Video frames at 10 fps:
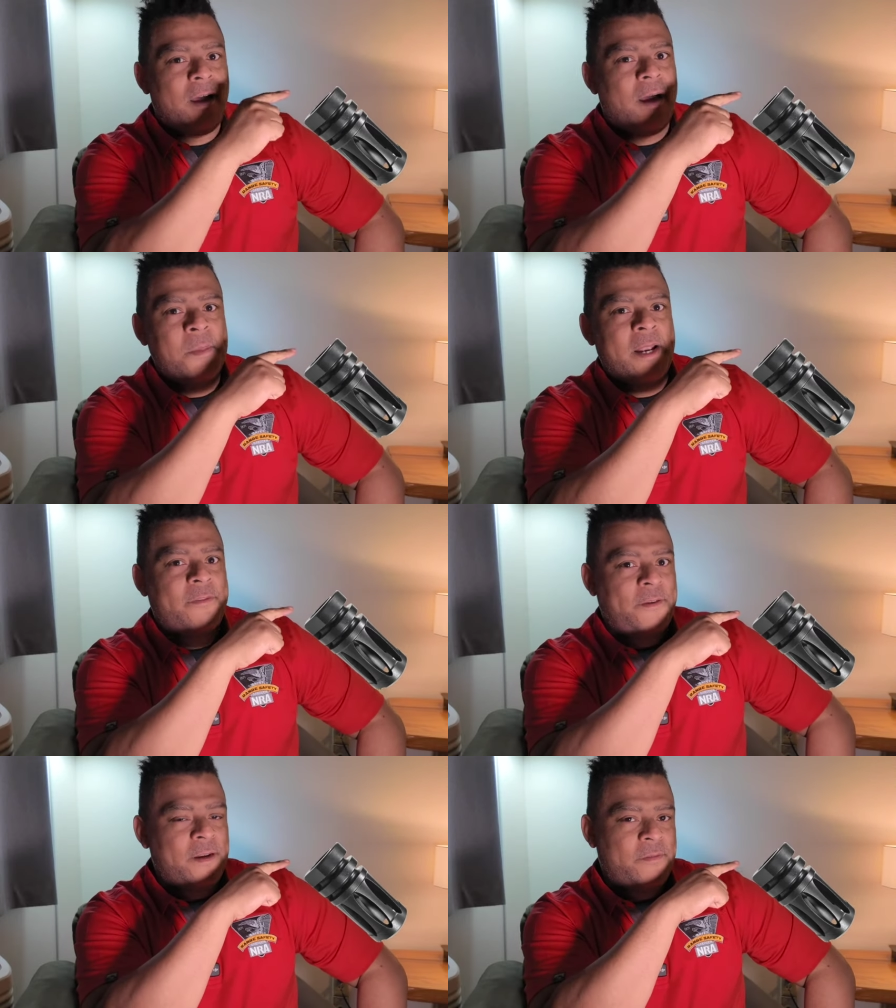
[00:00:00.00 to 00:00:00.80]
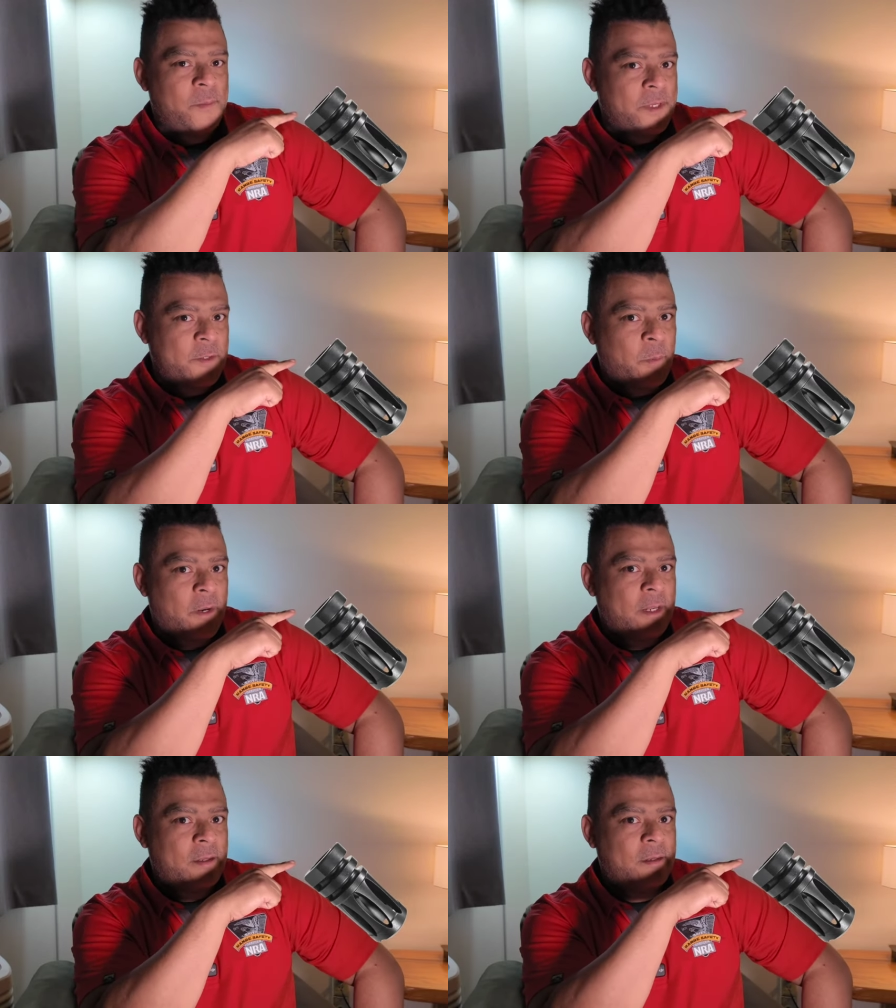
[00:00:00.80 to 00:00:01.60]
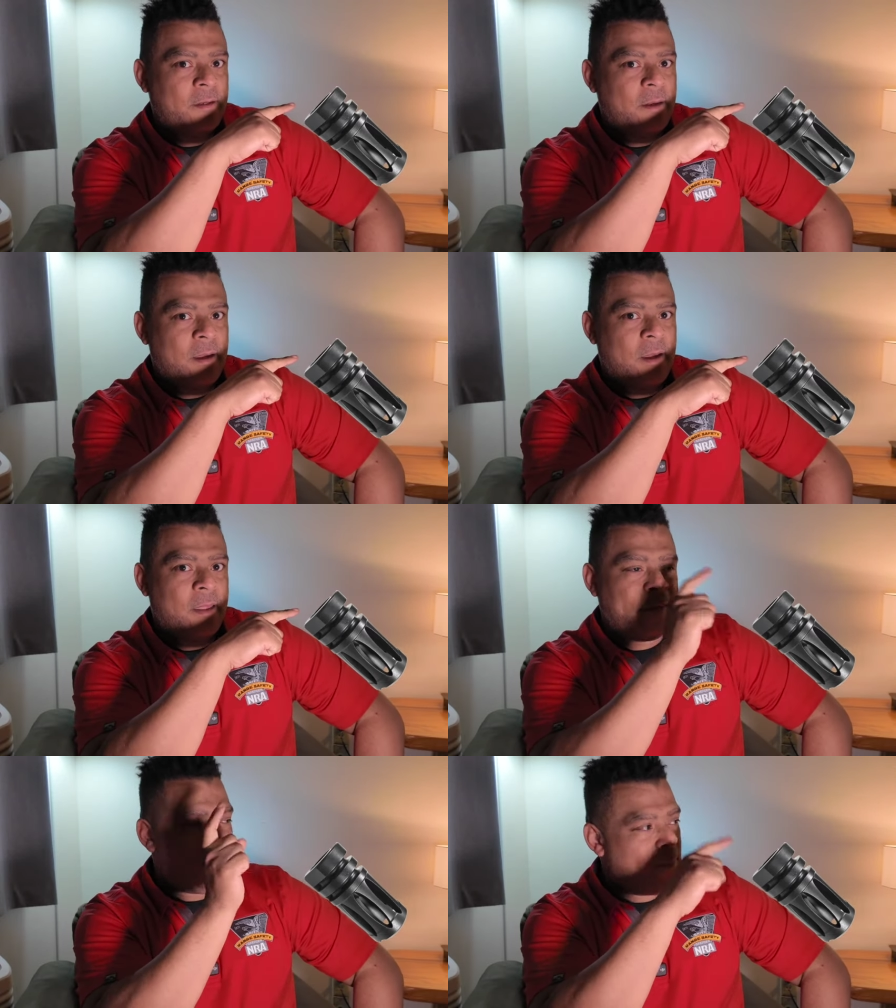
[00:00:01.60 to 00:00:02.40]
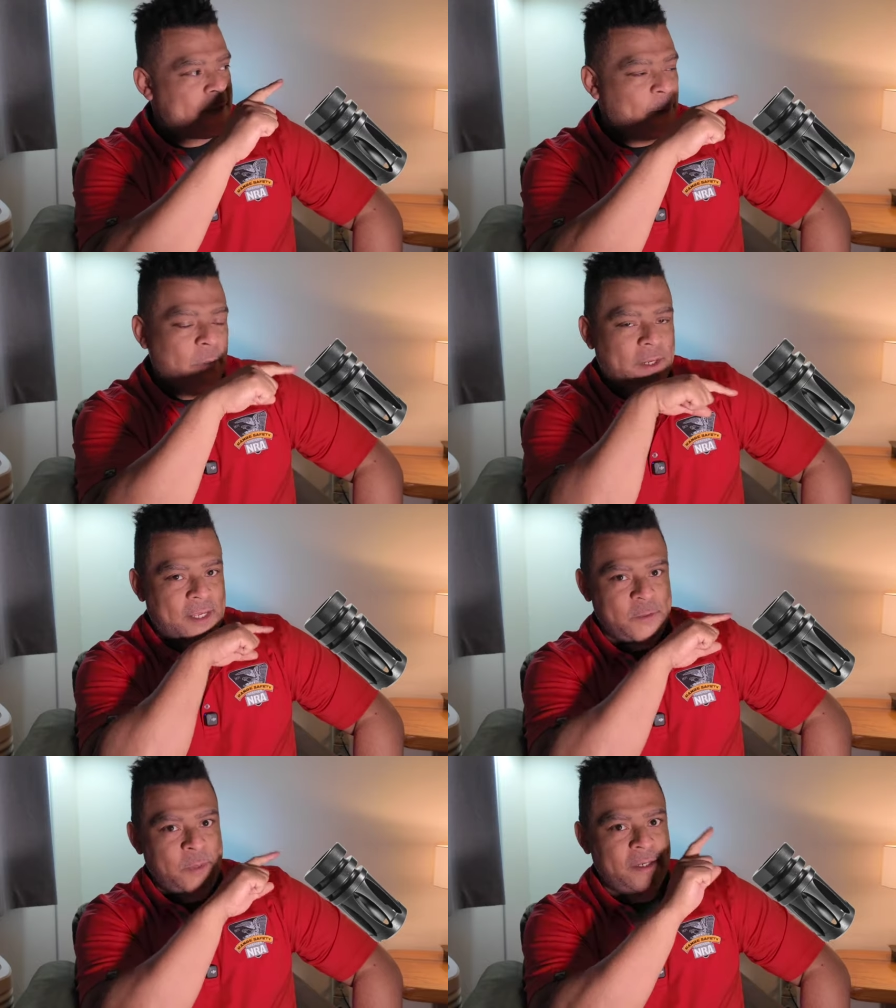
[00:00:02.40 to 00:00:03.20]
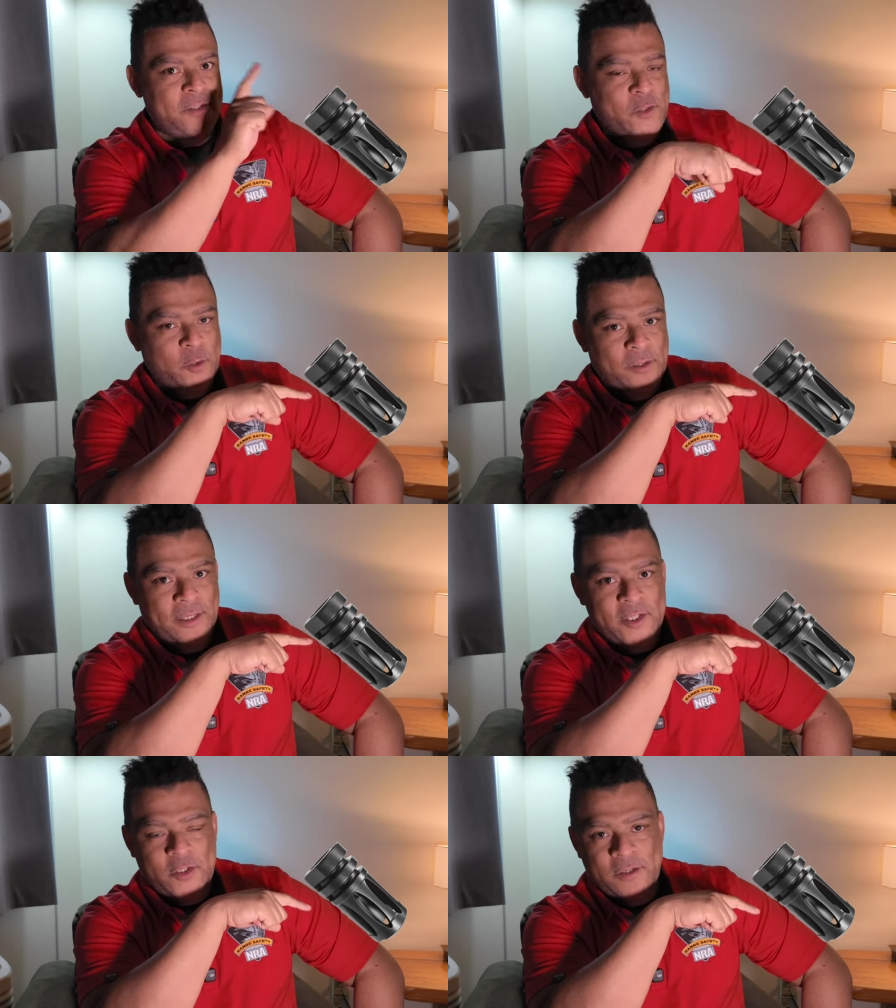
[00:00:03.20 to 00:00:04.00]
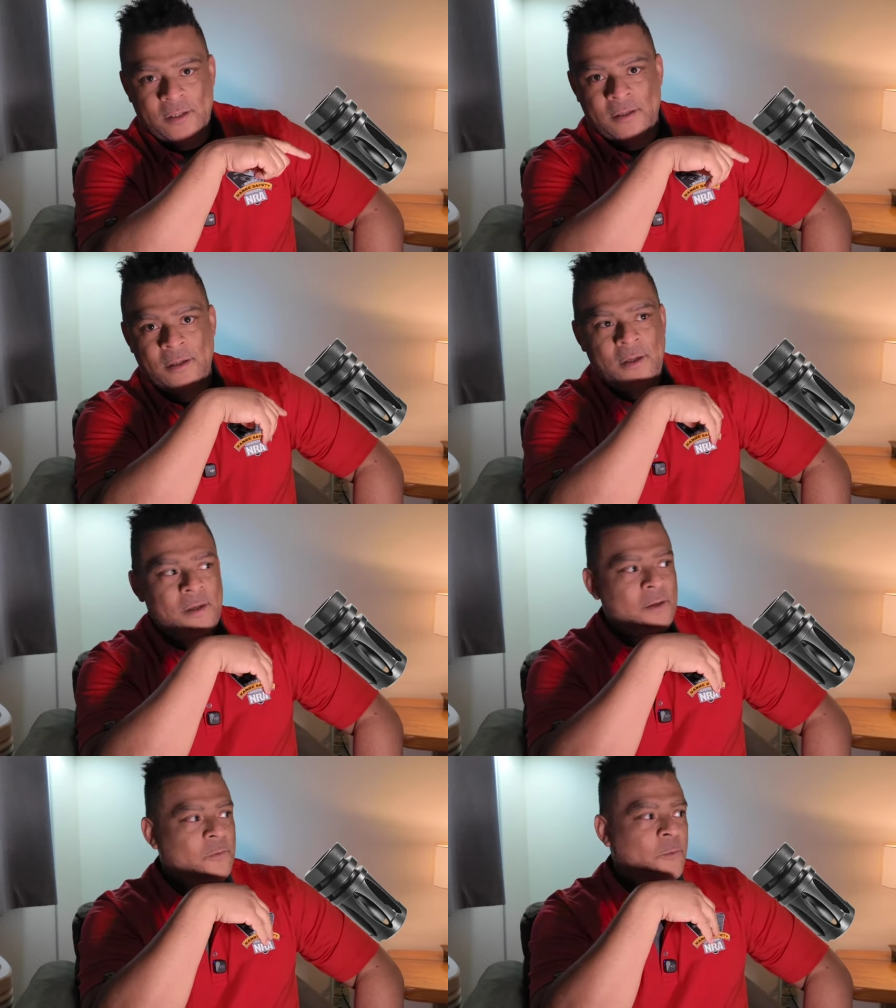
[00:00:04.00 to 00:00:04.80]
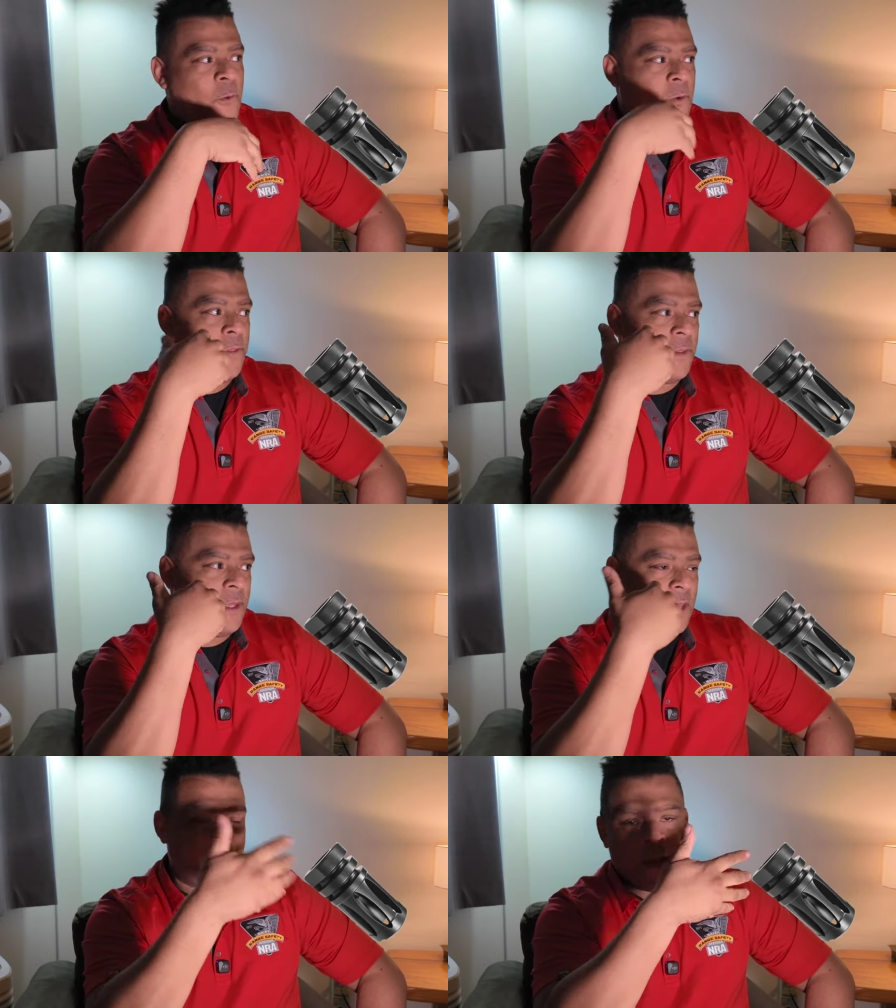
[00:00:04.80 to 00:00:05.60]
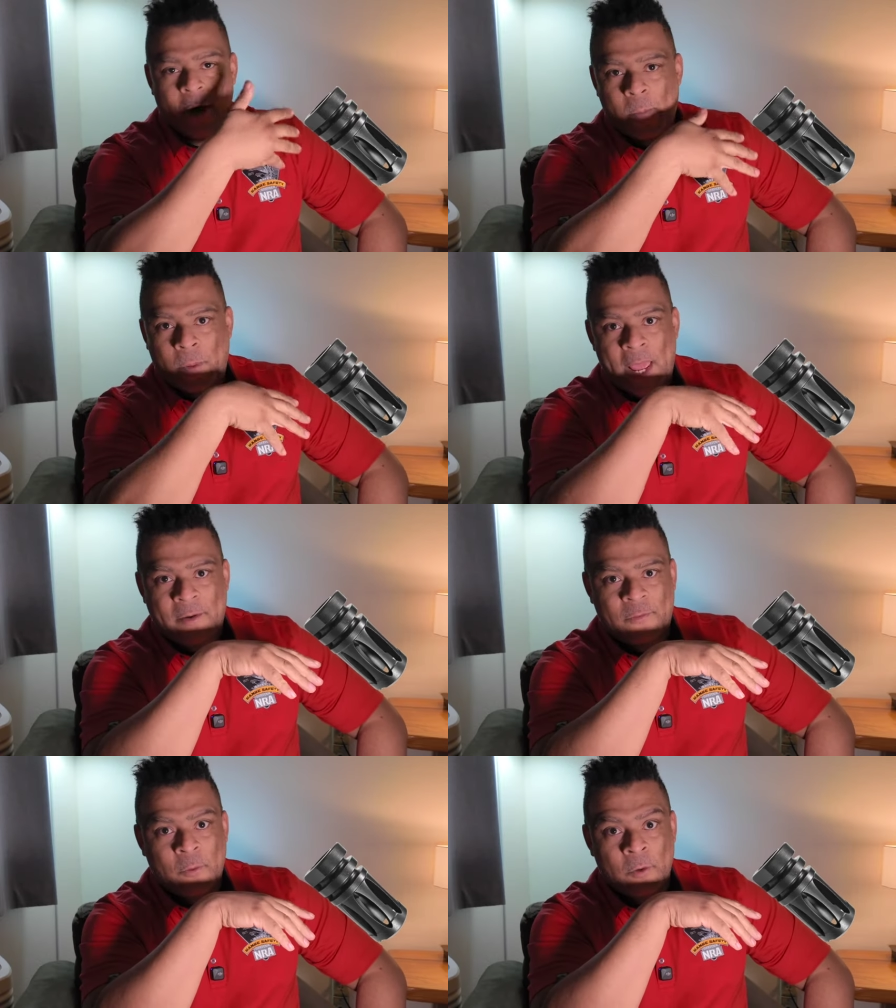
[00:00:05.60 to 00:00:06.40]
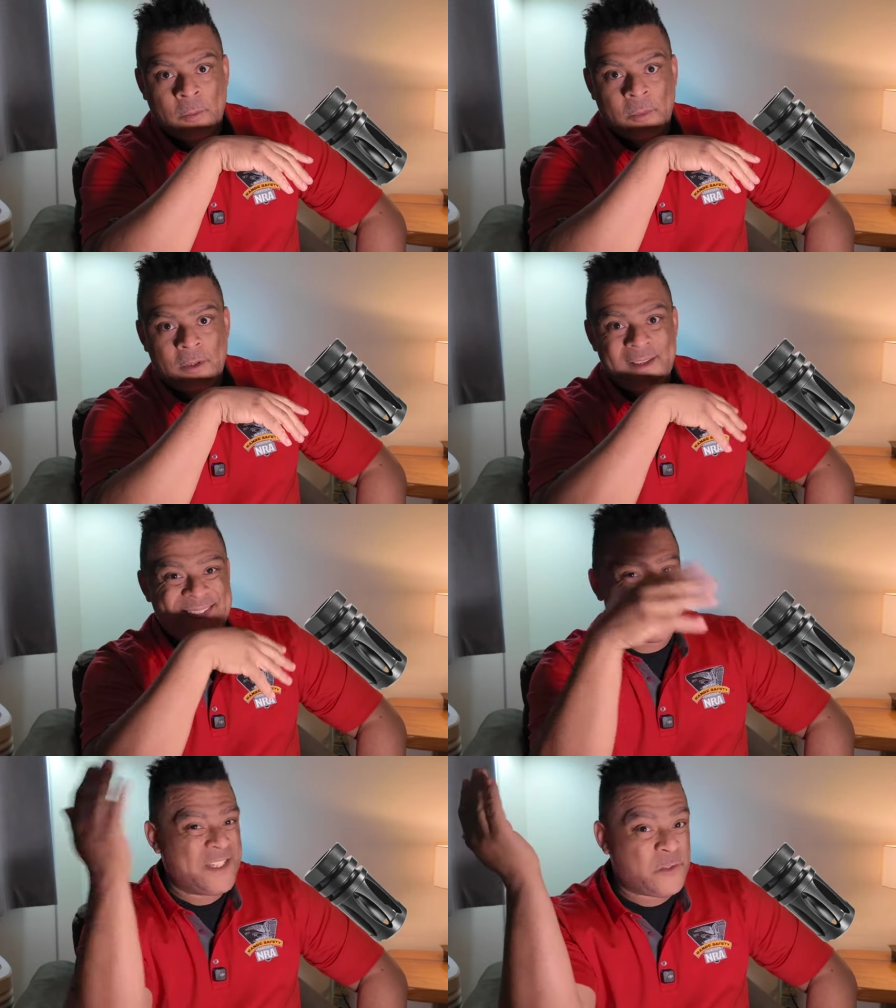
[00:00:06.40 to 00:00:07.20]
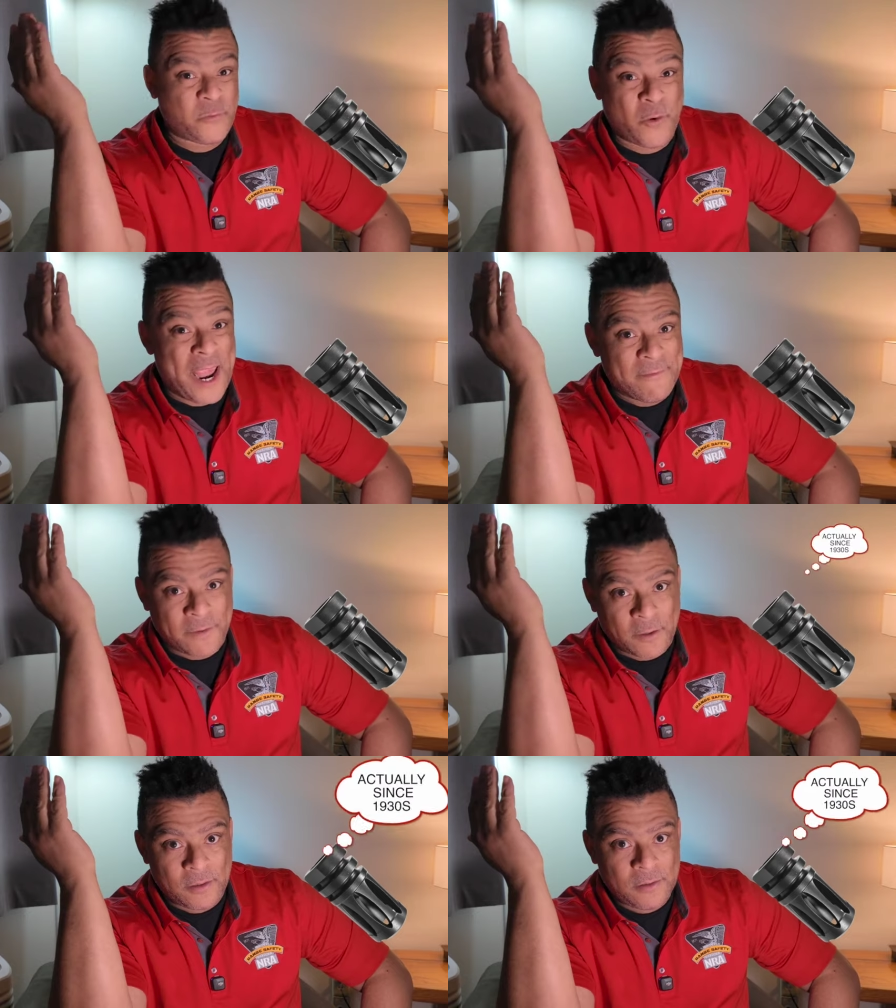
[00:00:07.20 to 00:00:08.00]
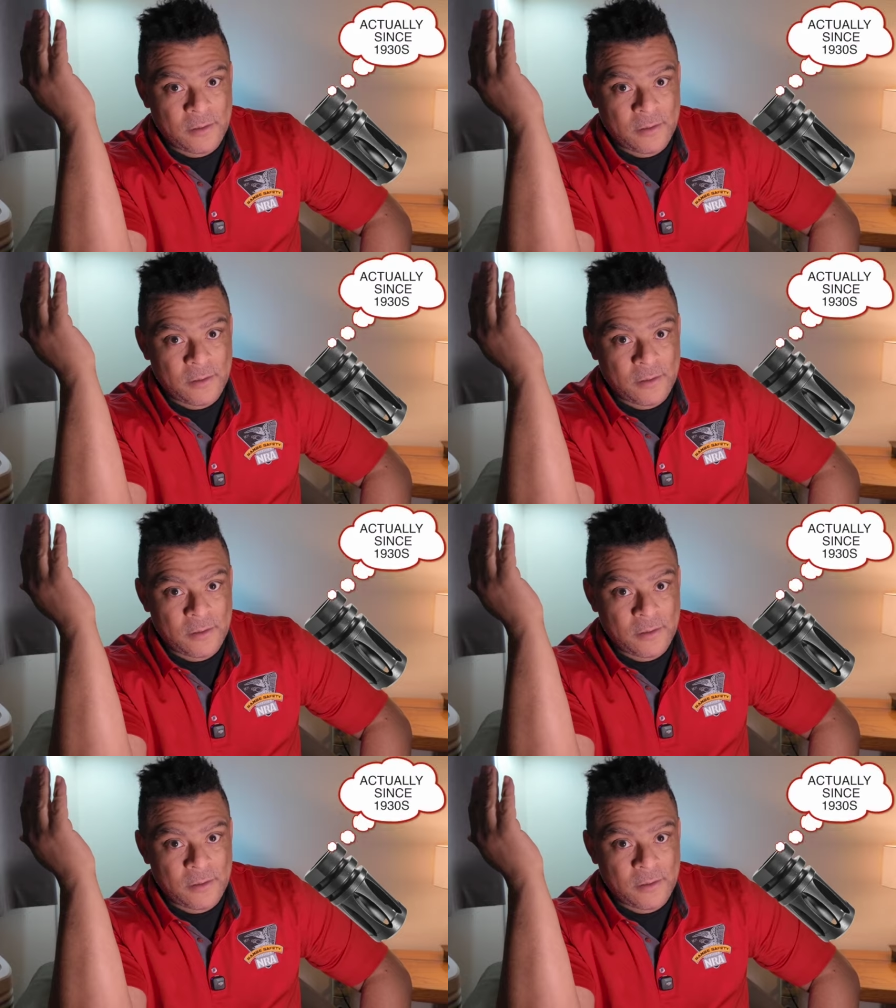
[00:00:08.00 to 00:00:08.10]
I'm not a fan of the muzzle brake. That muzzle brake has been in circulation for the AR platform since forever.